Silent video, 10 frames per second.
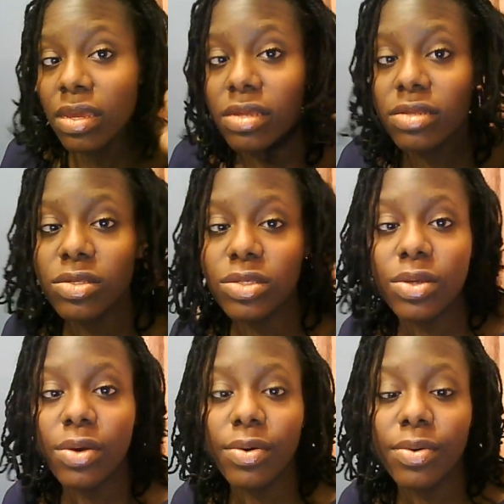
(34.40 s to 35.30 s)
And
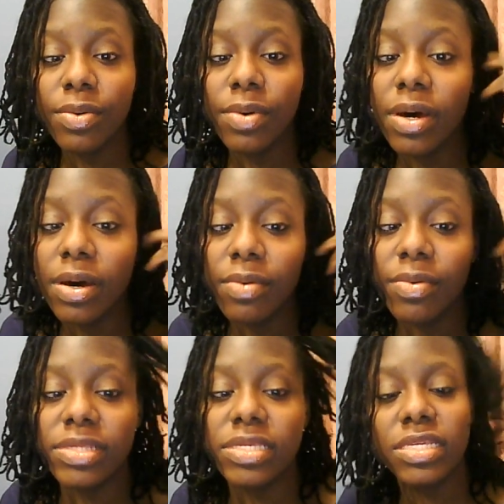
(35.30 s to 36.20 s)
so what
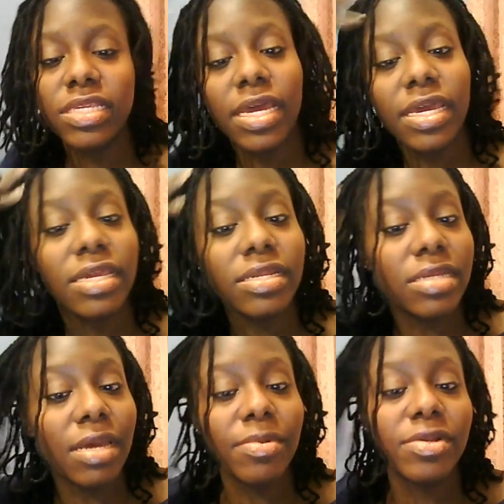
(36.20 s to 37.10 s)
tonight
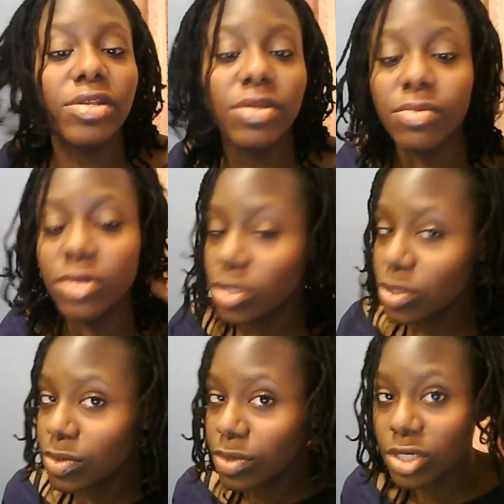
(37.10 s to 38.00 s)
I'm going to
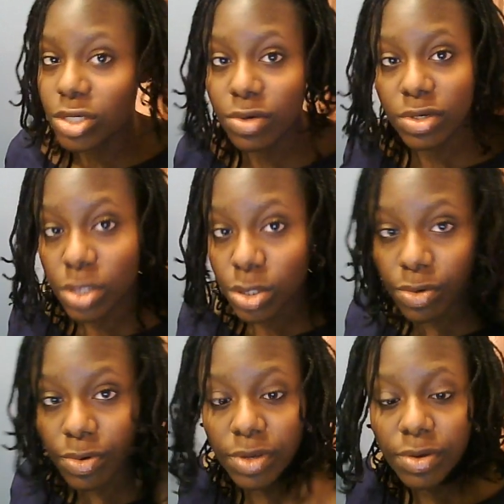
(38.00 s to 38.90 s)
do a short
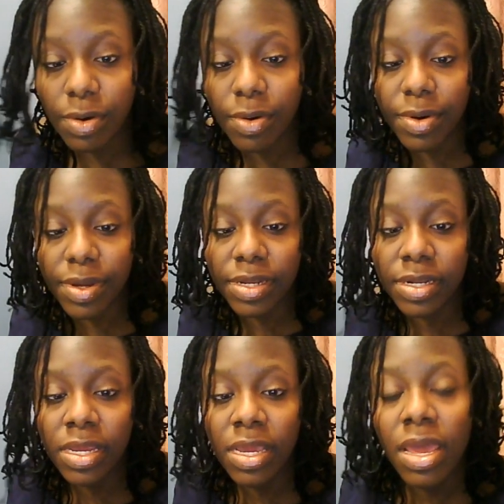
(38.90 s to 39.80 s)
tutorial on
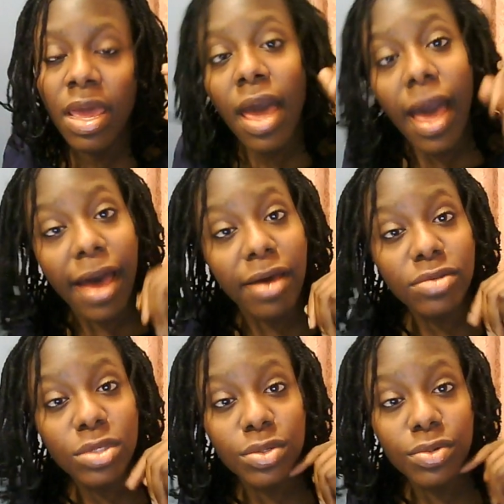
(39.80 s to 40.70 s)
how
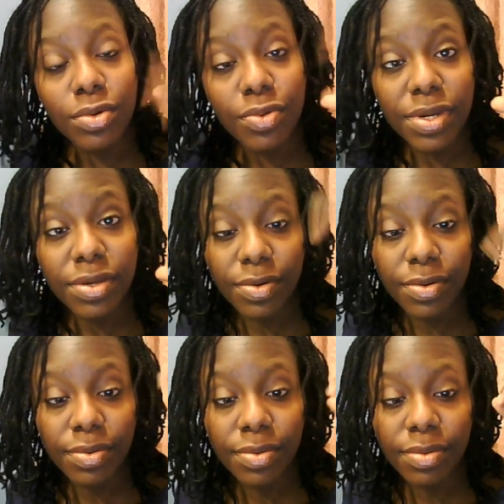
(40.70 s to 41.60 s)
to crinkle